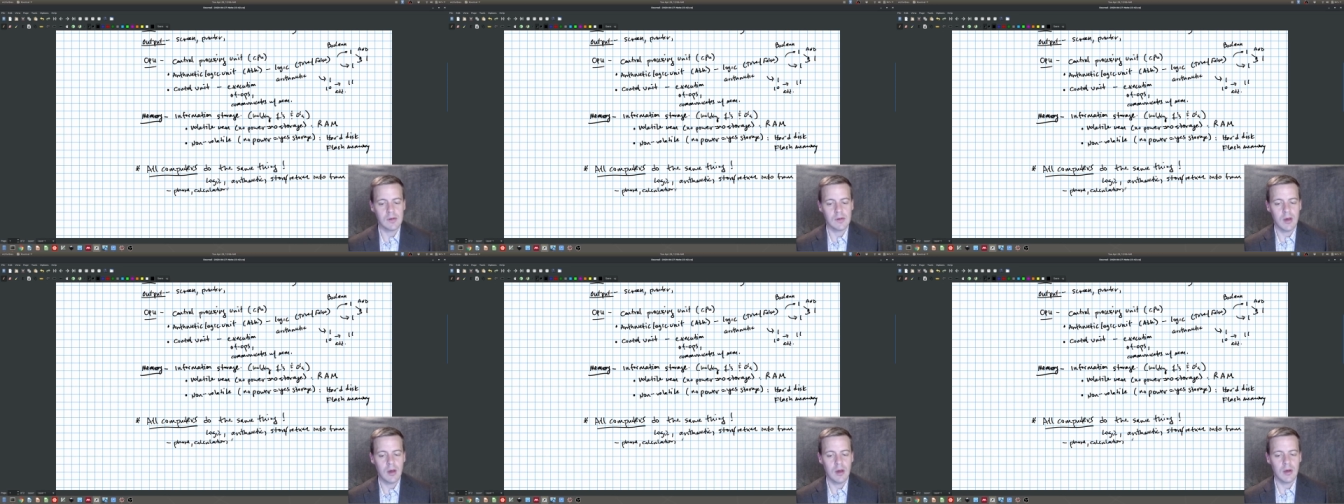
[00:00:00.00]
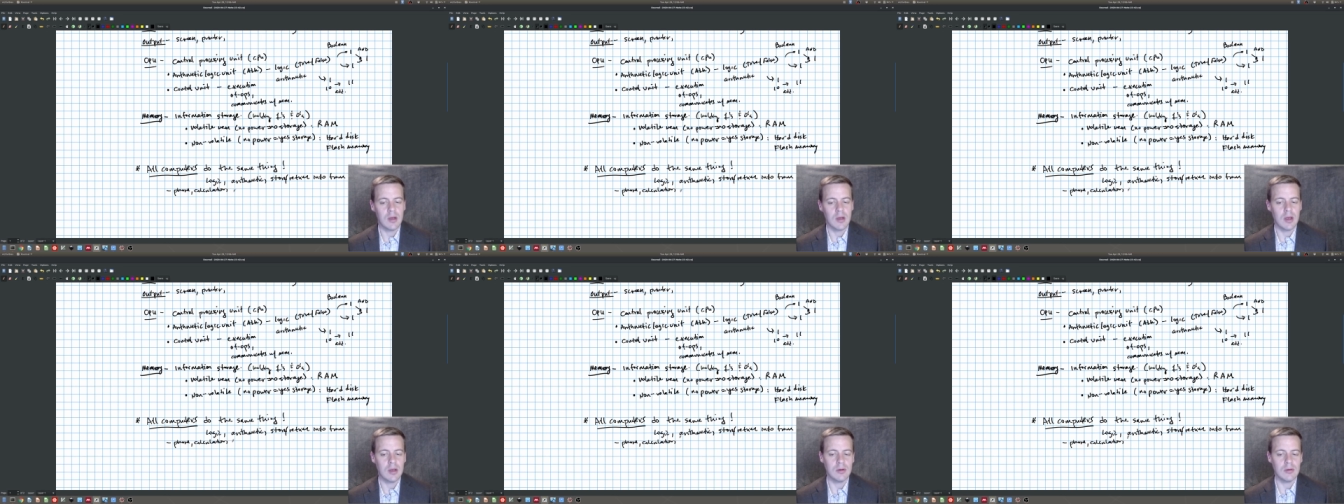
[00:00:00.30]
okay?
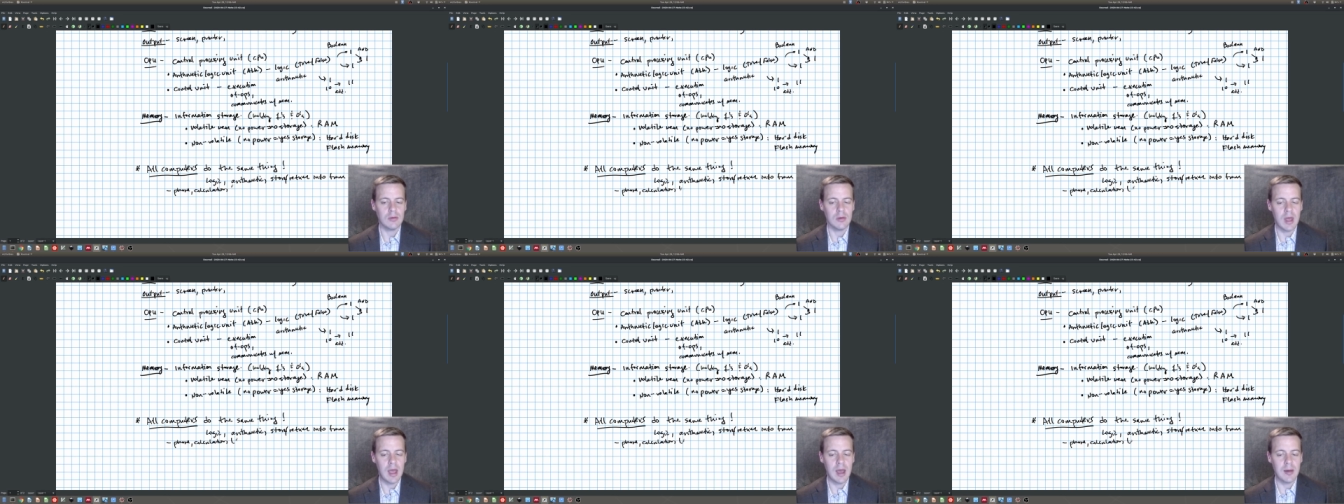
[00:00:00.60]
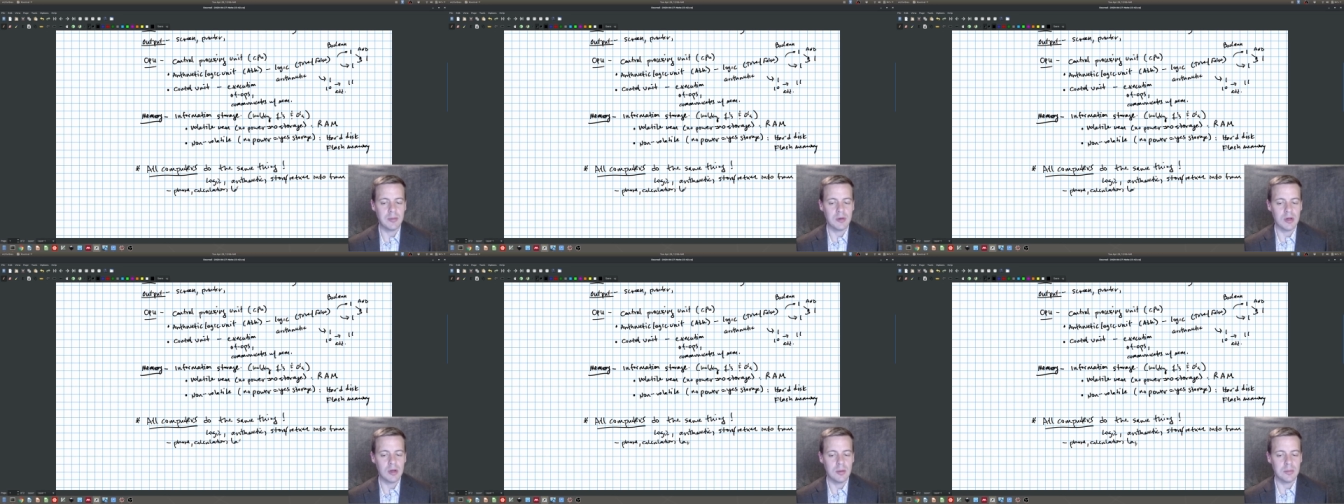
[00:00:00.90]
Your
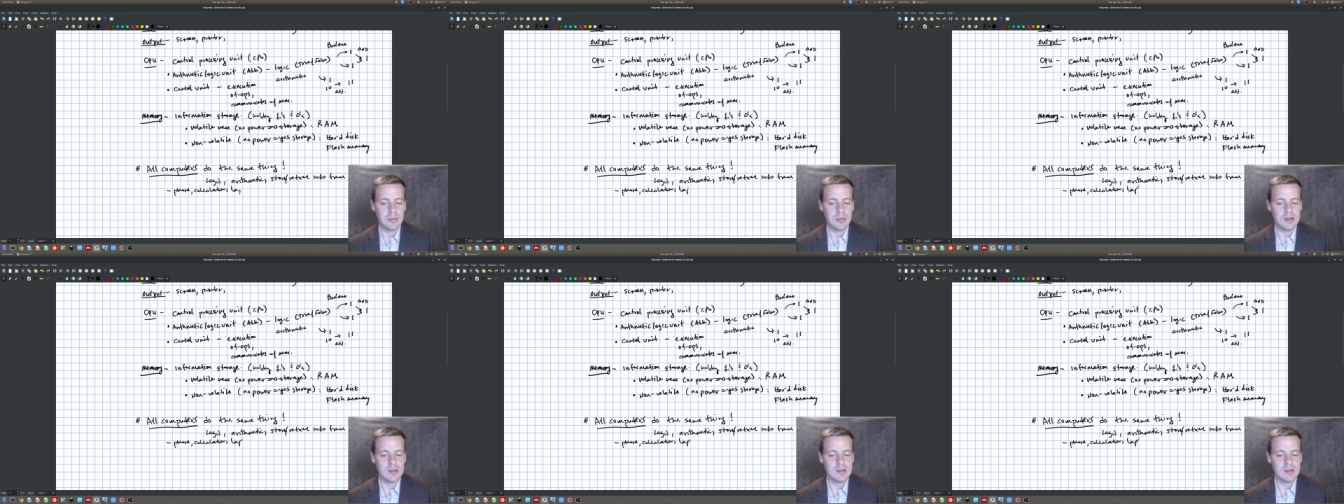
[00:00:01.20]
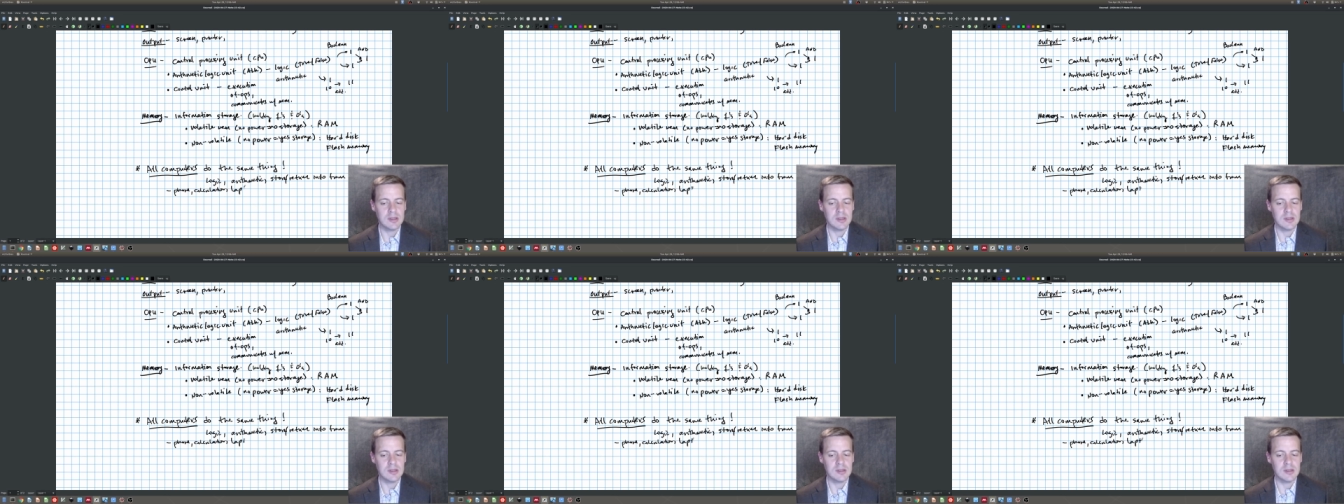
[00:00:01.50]
laptop does
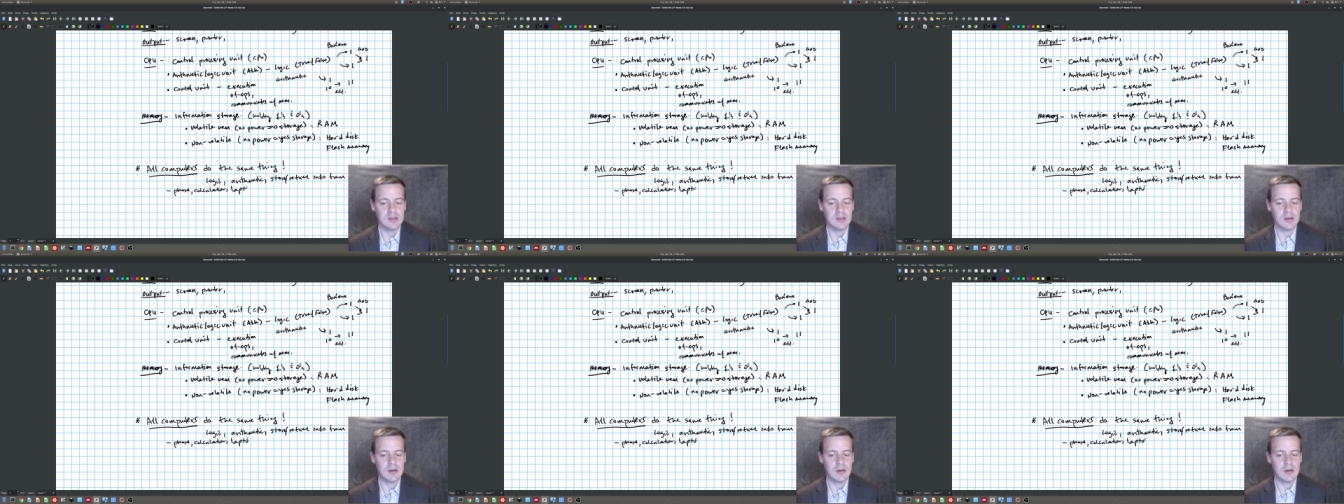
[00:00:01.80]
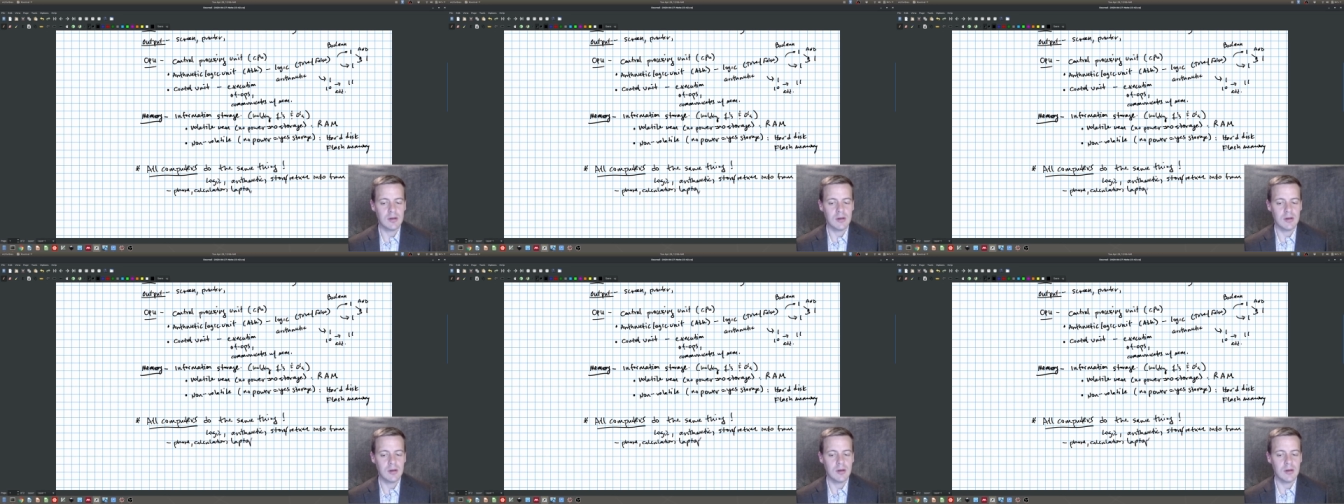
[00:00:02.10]
this,
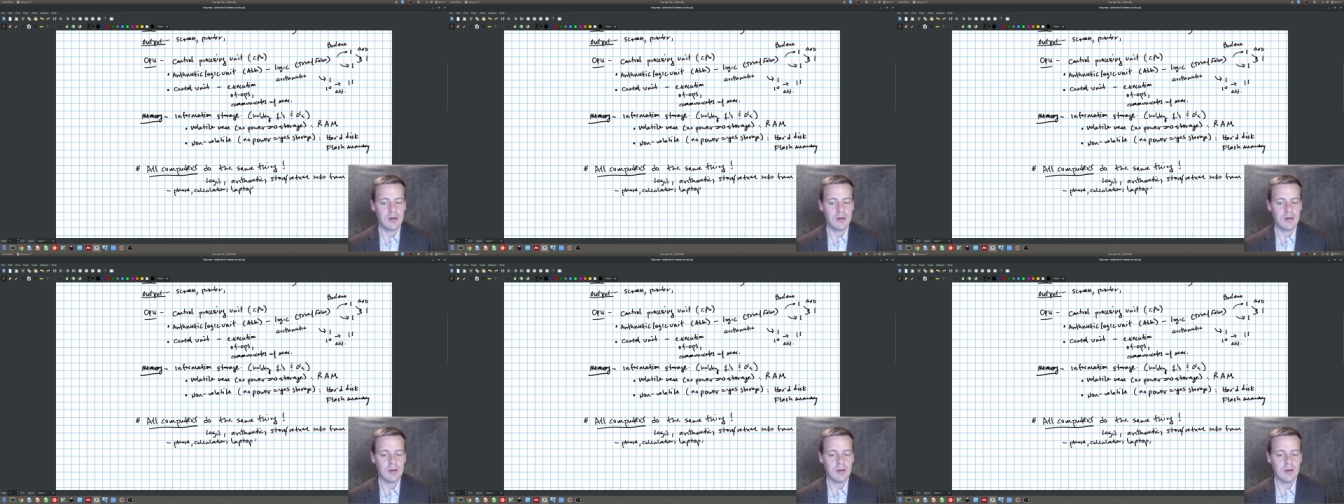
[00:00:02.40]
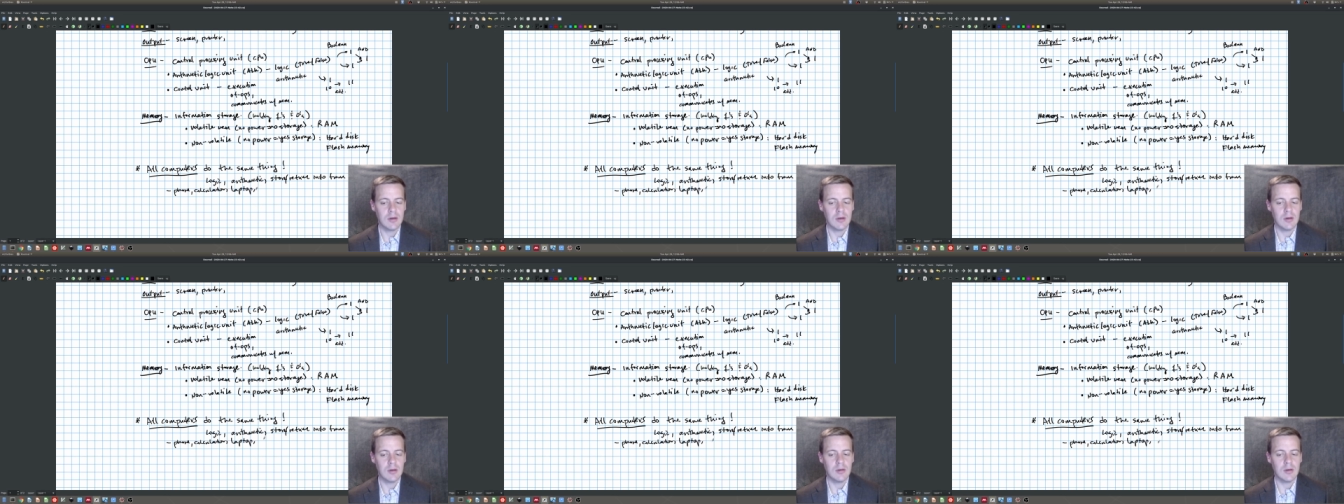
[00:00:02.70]

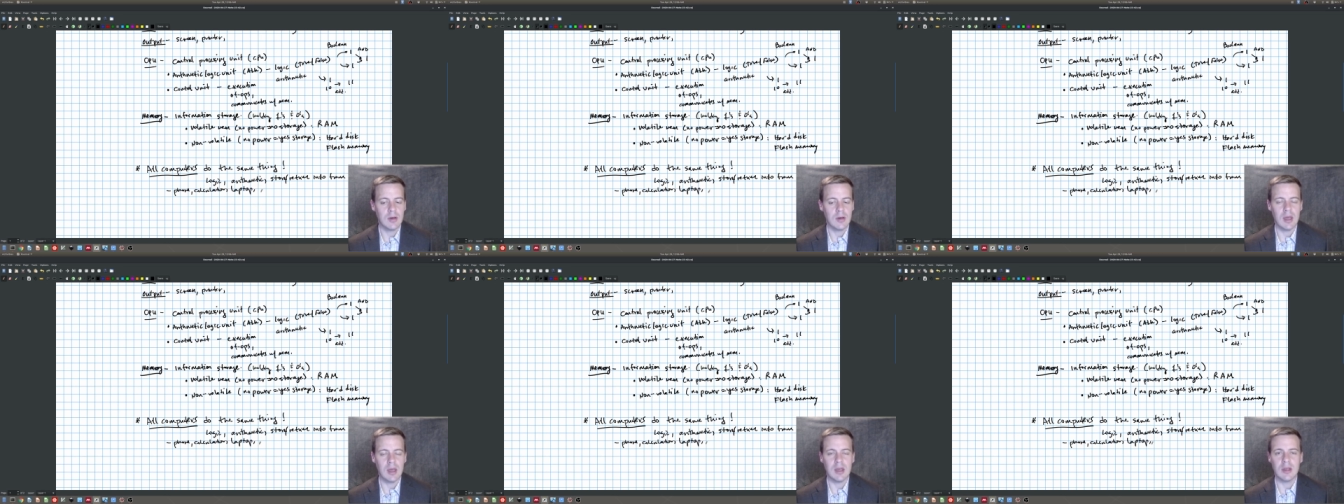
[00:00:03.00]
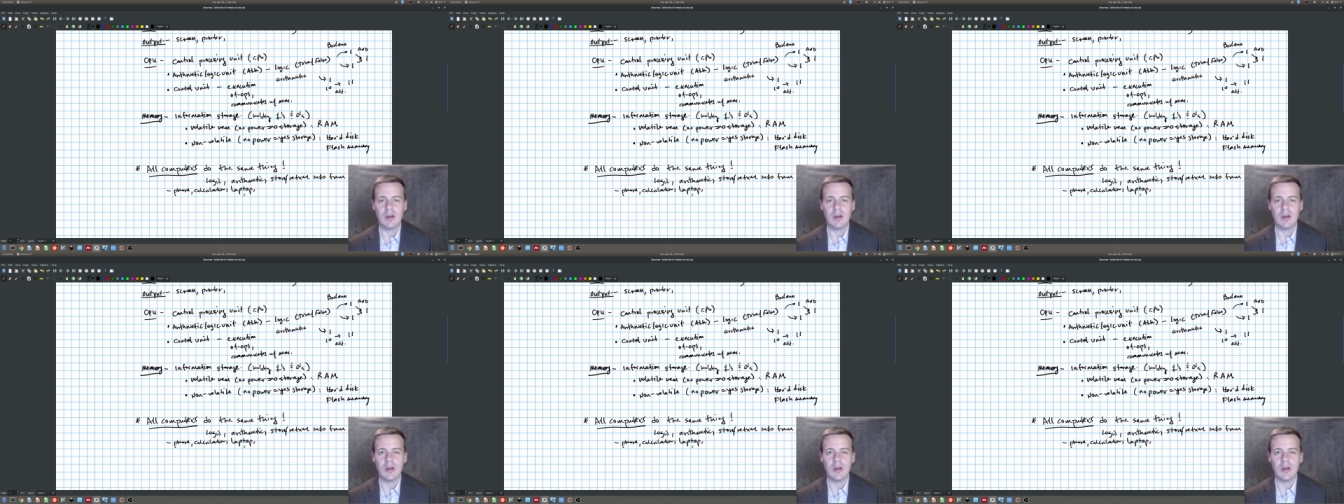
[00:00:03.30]
okay?